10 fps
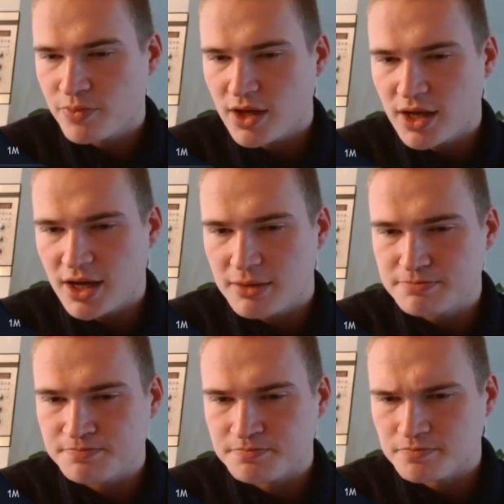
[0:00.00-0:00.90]

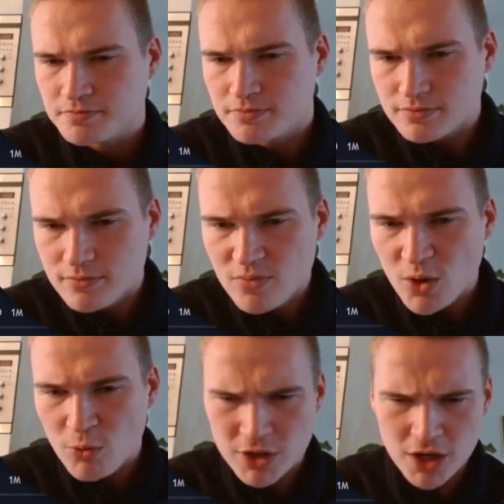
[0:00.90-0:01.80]
Um,
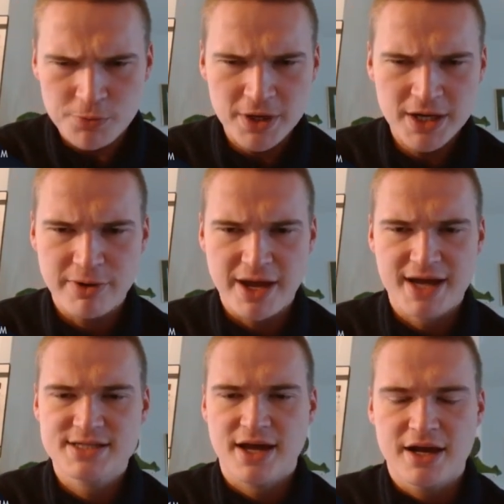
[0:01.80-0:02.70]
we're not really
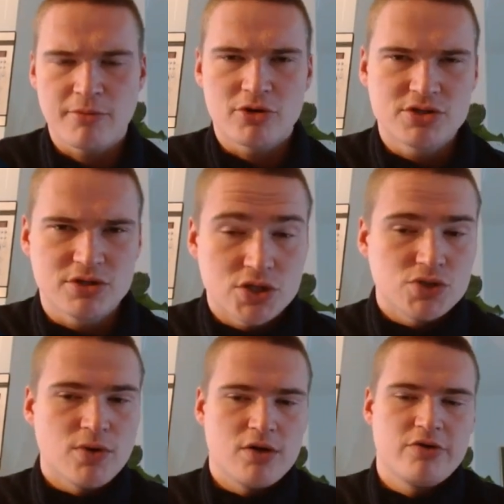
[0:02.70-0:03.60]
reacting anymore to the
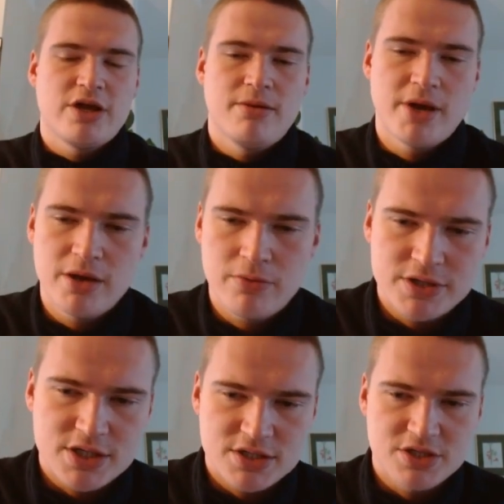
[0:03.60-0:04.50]
200 EMA,
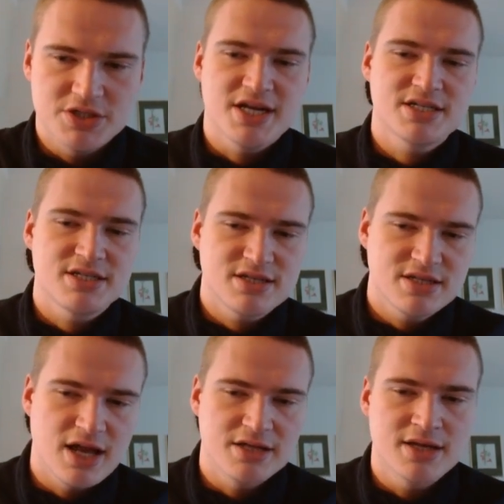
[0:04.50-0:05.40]
which suggests
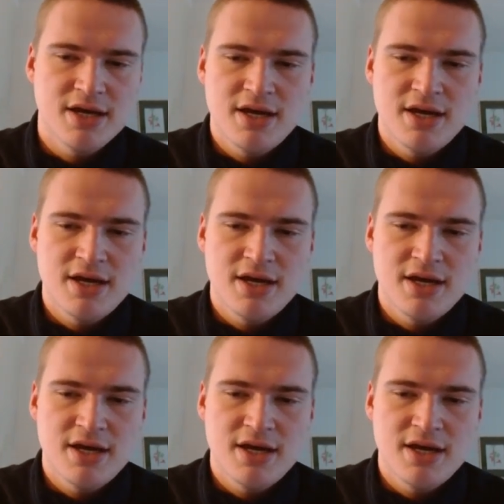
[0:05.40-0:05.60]
that